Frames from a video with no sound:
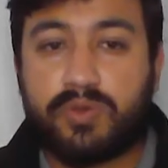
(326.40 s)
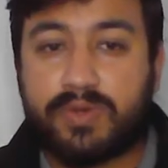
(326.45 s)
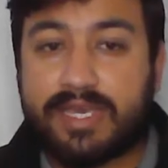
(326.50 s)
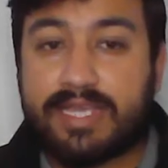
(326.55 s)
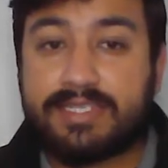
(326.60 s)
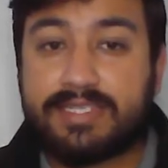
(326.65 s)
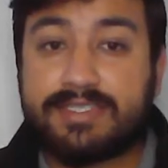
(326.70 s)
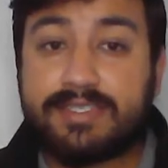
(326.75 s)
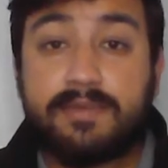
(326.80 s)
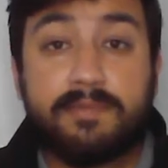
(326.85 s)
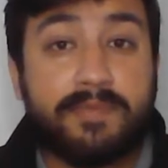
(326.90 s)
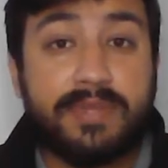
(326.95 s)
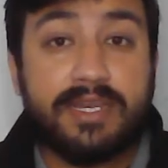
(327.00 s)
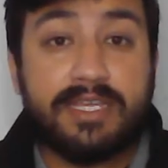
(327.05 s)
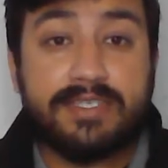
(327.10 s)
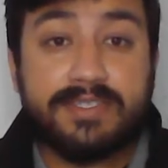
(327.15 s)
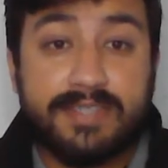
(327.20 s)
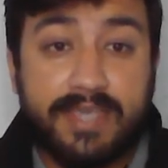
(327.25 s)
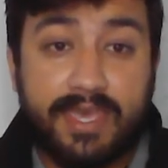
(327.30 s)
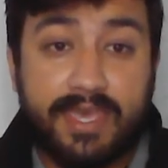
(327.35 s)
can simply
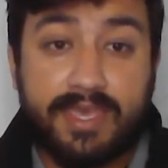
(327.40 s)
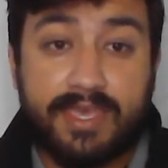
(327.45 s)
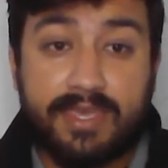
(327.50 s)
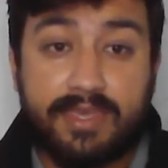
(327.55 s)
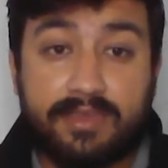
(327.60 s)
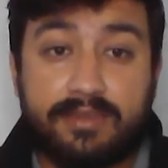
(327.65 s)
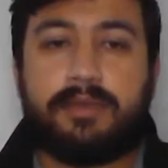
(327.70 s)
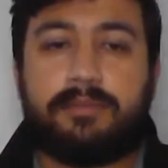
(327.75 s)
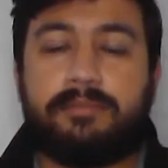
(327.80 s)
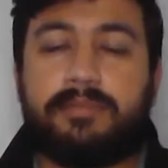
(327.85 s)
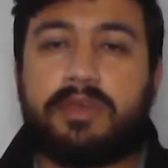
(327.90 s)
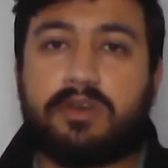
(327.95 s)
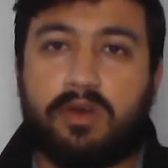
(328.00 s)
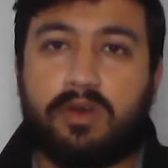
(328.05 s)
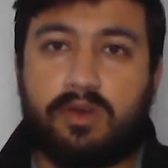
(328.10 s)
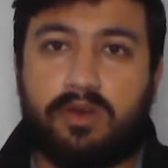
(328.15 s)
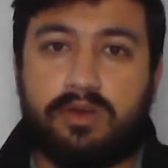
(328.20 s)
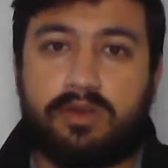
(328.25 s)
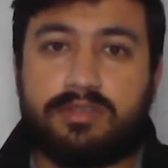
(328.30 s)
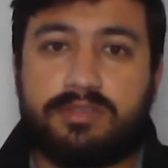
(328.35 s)
say,
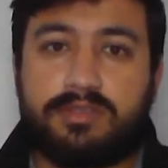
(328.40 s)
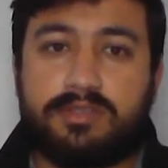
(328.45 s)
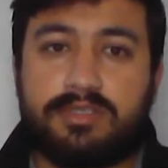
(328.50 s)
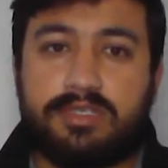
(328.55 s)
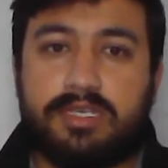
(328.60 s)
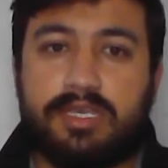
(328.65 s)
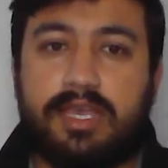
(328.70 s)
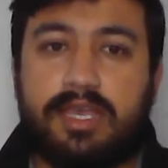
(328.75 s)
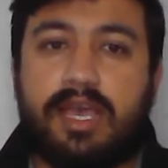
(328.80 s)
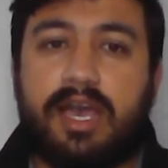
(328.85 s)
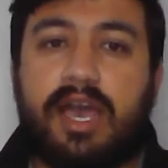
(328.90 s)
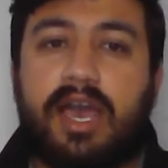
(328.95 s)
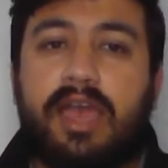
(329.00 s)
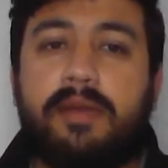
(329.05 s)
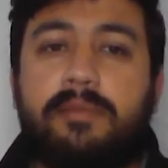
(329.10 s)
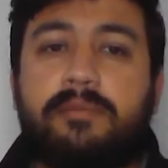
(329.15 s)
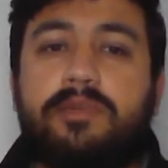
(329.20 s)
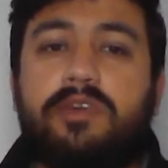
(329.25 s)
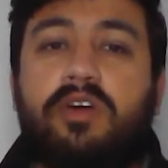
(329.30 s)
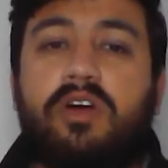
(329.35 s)
because I
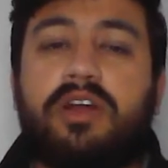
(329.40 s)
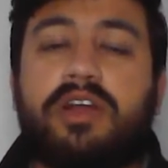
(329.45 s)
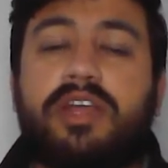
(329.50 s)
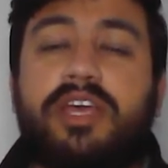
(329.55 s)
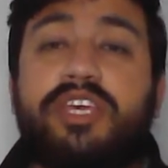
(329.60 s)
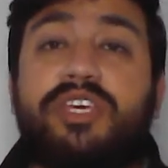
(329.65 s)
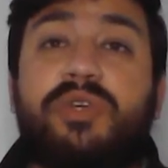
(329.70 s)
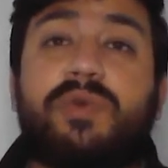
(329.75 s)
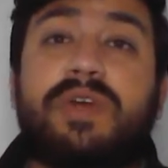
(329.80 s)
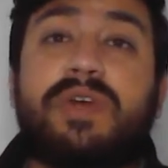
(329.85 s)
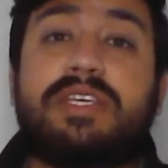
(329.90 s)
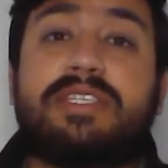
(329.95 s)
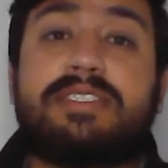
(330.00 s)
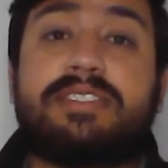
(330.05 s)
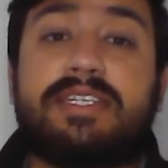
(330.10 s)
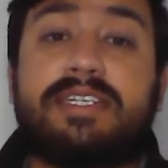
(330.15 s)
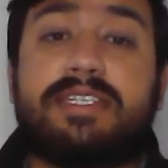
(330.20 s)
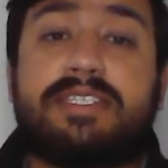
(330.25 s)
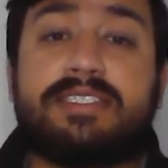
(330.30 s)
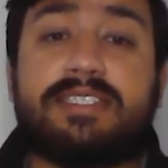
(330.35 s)
am not a US
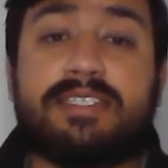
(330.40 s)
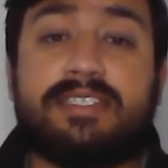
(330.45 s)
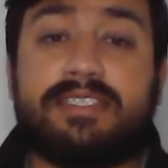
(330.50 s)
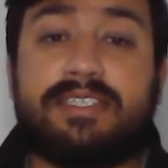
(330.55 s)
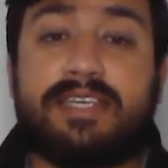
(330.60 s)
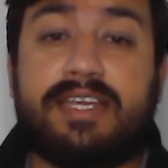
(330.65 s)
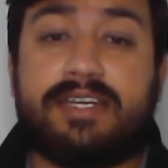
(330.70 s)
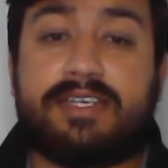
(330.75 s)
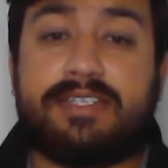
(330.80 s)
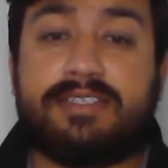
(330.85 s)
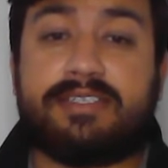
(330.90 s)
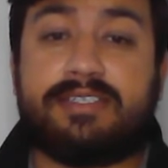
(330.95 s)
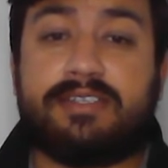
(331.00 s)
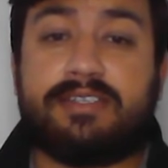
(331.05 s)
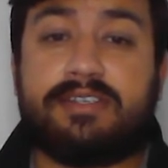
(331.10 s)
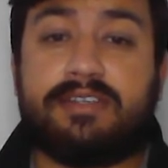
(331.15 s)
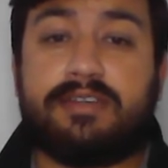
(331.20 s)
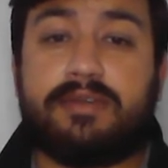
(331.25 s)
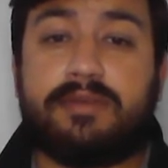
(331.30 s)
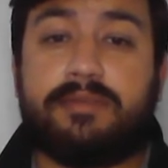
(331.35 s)
citizen yet,
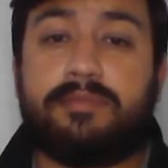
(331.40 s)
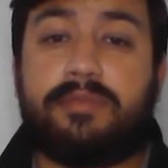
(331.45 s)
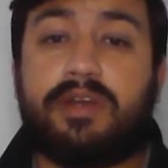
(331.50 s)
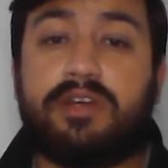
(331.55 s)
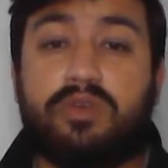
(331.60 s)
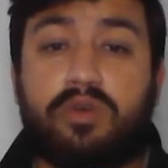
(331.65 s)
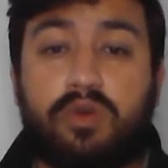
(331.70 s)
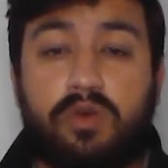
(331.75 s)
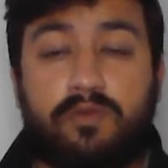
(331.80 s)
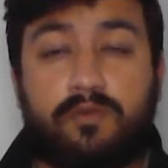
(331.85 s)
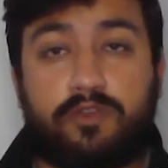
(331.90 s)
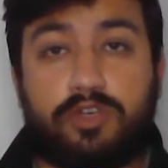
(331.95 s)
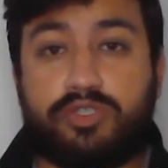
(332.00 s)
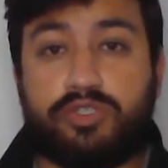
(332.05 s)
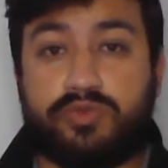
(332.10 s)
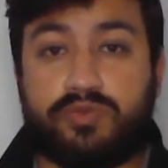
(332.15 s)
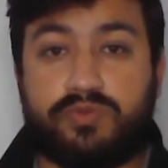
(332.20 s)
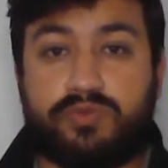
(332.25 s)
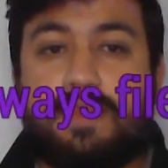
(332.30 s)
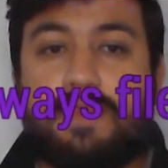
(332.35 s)
but hopefully
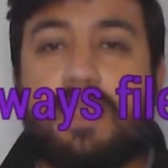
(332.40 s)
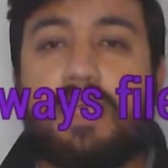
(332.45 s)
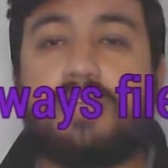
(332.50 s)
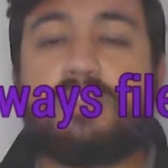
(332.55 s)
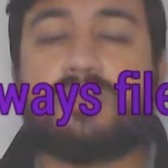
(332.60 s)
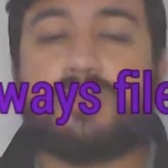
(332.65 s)
soon. Next